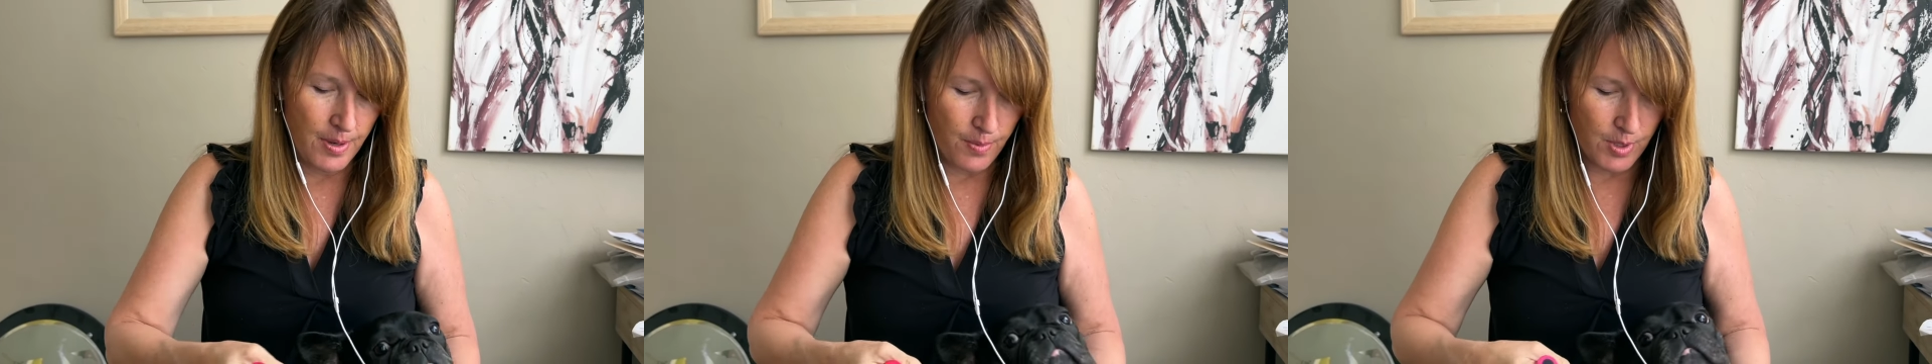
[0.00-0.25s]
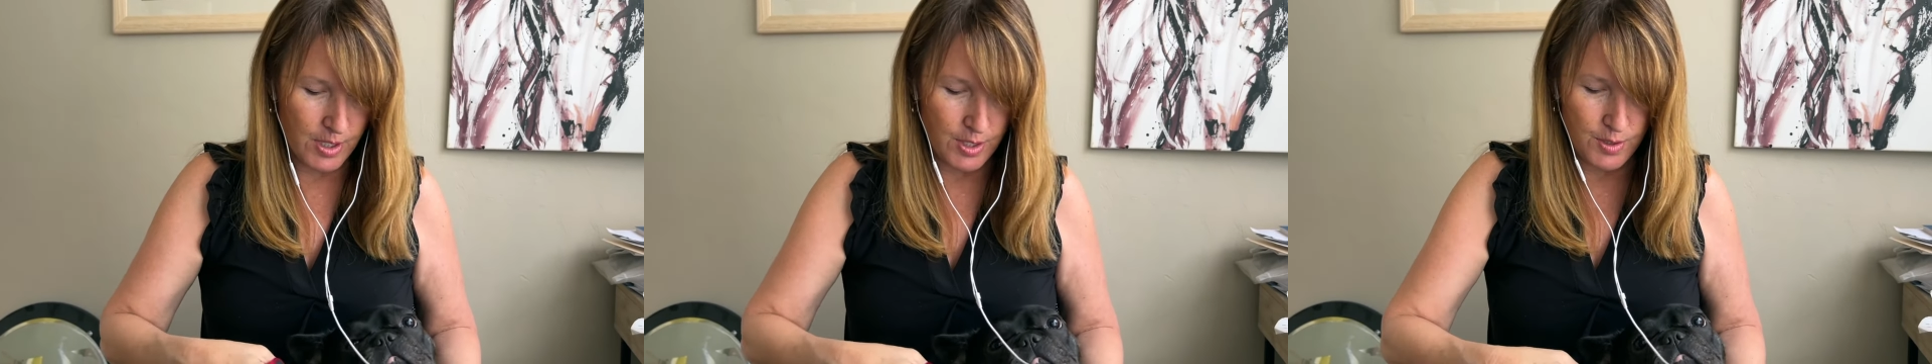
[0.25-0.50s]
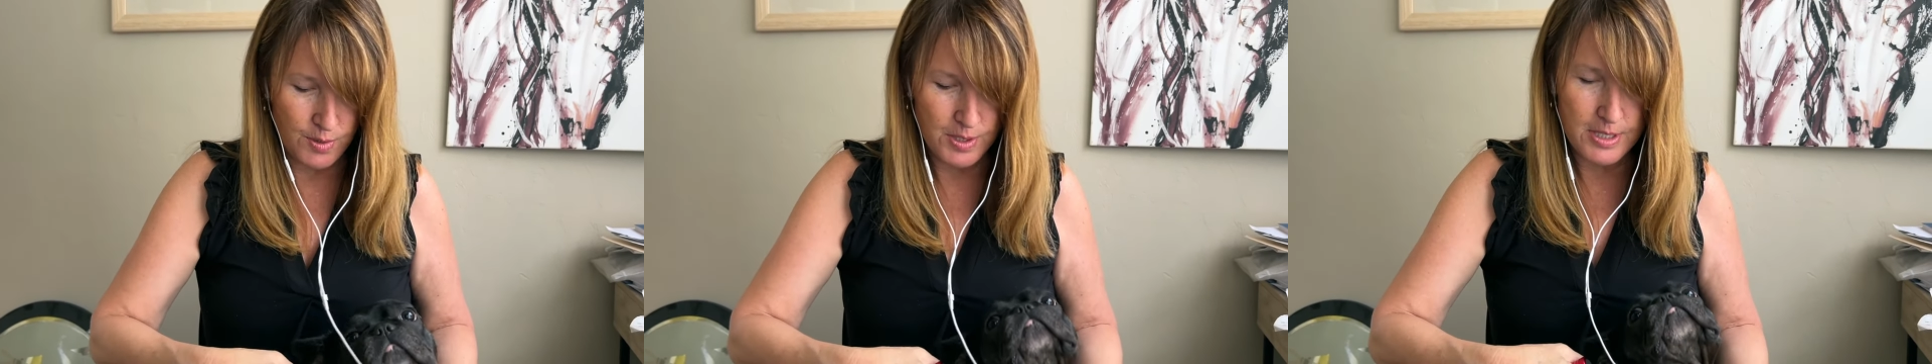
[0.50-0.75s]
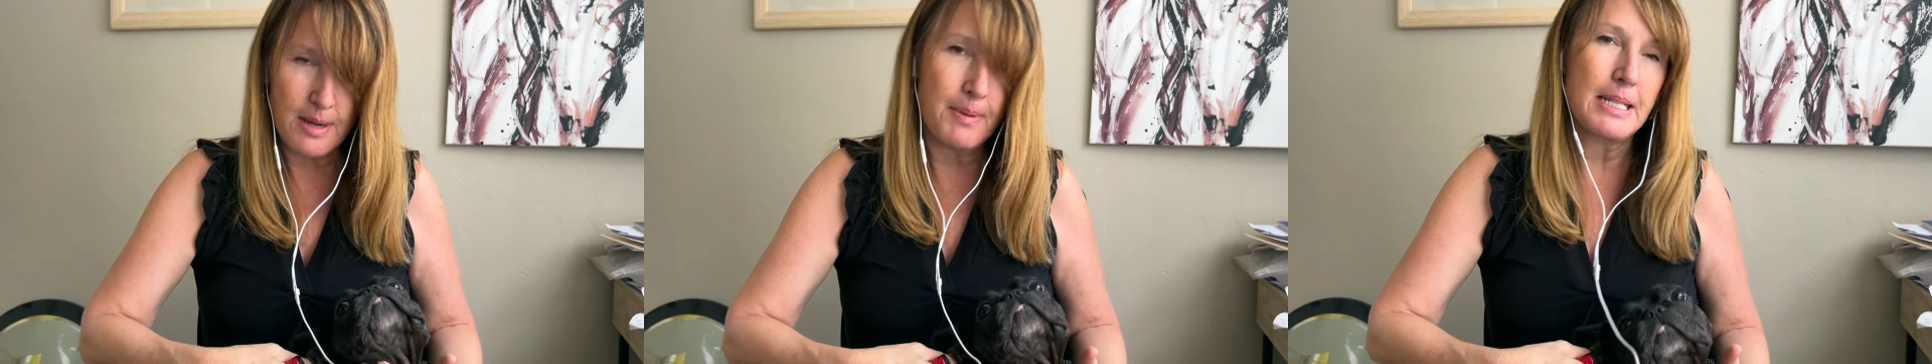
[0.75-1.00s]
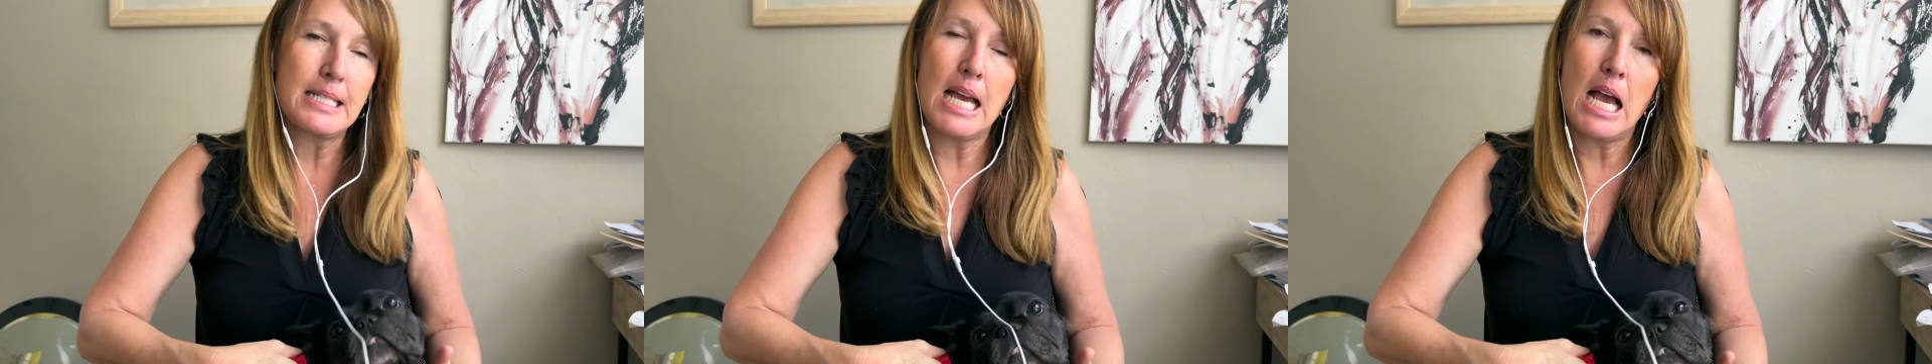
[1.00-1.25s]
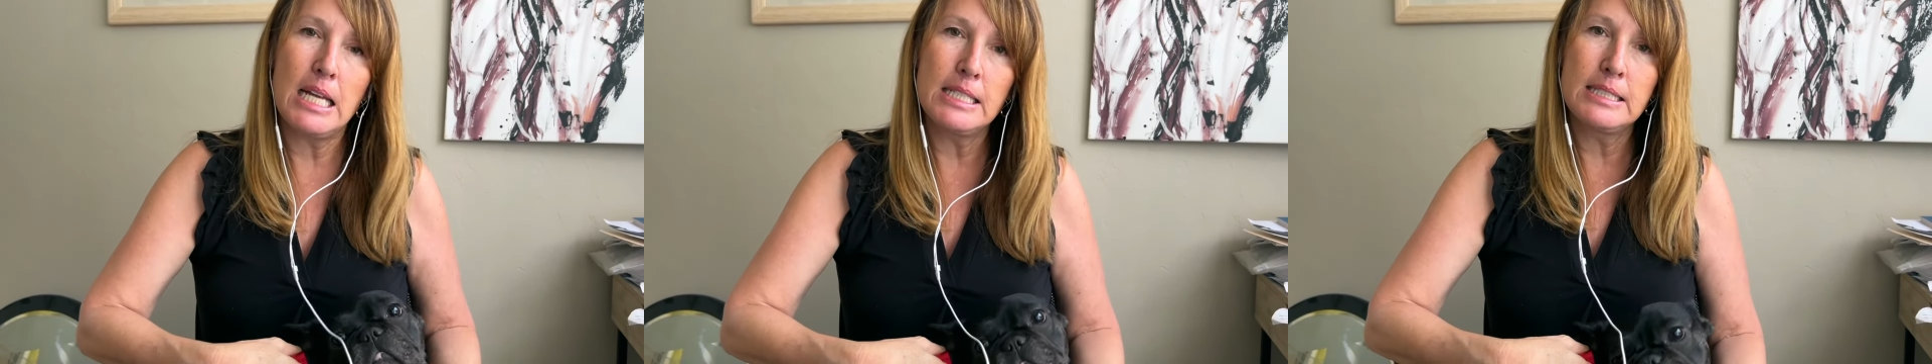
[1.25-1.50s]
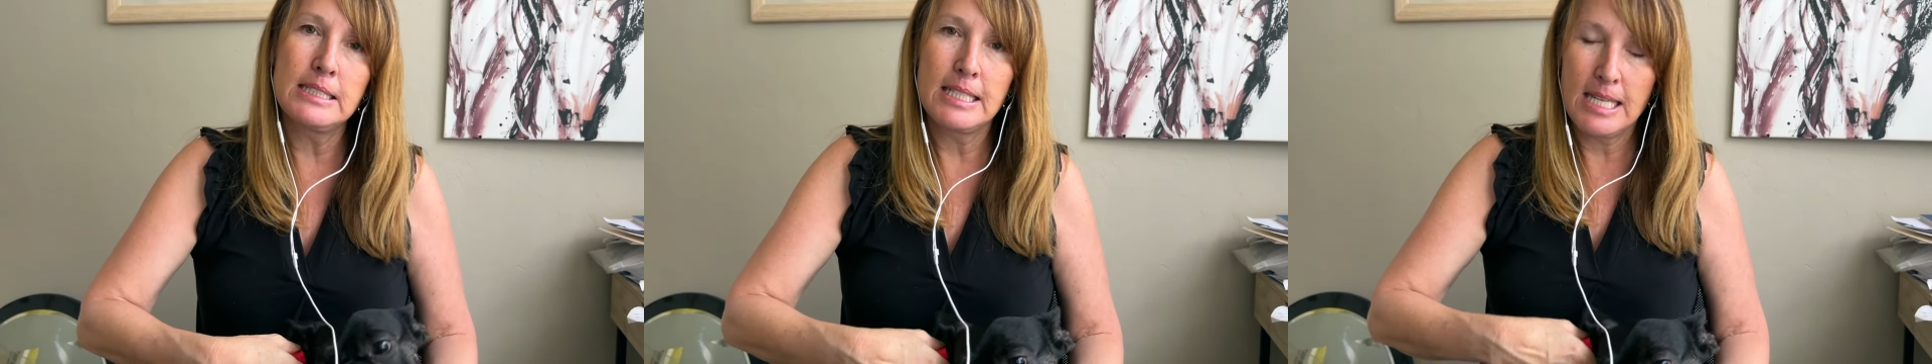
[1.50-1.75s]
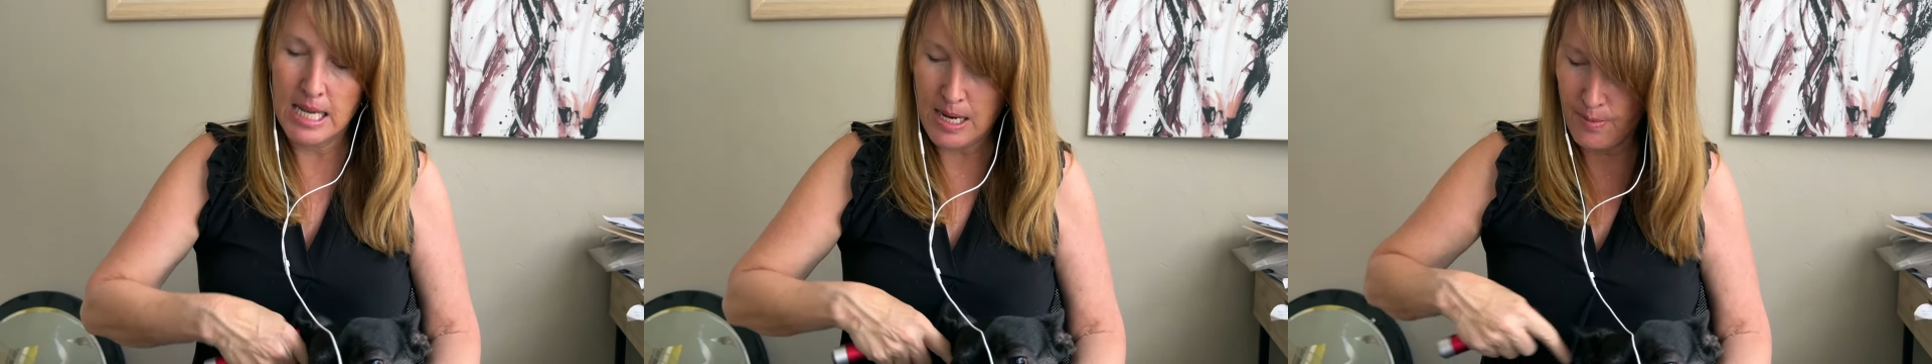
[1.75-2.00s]
We're going to do stomach ten.
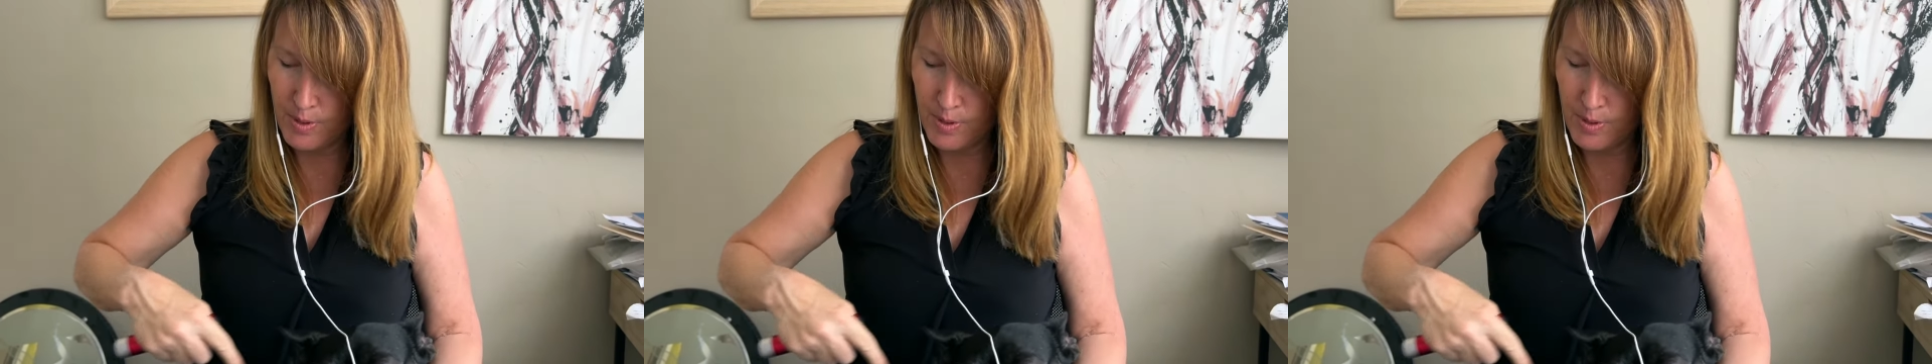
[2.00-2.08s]
And